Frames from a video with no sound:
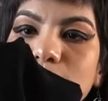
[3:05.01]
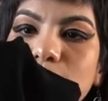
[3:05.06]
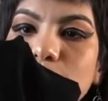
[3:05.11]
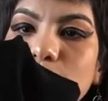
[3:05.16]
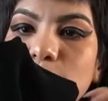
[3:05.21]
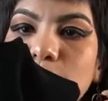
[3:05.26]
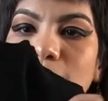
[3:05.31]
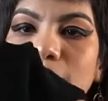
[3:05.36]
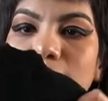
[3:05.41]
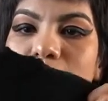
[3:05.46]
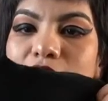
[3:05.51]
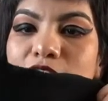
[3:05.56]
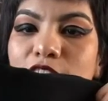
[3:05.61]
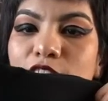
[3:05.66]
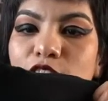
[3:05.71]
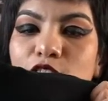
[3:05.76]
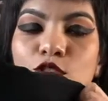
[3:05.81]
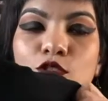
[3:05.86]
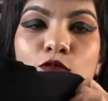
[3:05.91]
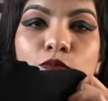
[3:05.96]
So you got a
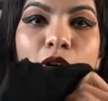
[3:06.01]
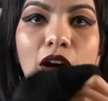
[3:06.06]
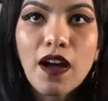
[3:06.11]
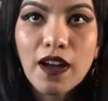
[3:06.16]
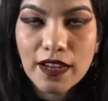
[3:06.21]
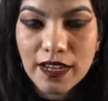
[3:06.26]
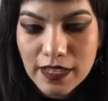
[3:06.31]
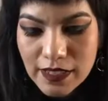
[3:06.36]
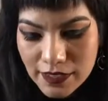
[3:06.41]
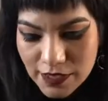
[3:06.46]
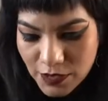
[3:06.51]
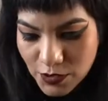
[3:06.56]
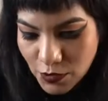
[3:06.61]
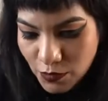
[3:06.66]
little two pockets,